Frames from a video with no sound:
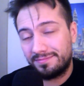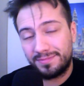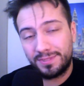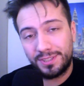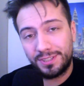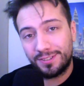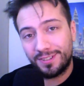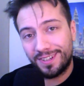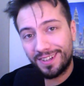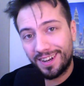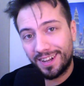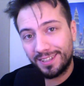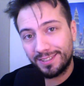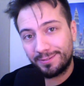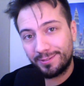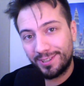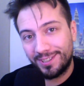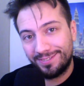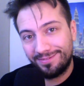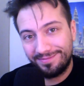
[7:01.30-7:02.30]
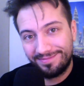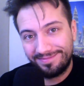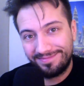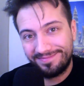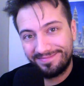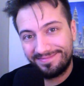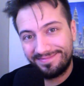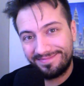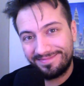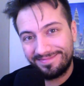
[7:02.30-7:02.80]
see you in the next one.
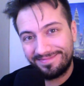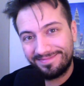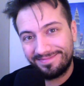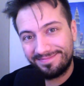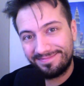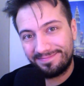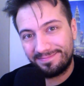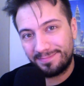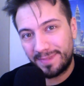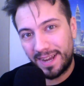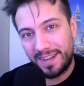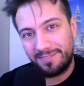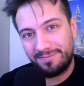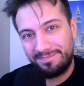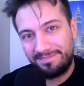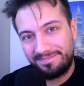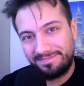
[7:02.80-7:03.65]
Bye.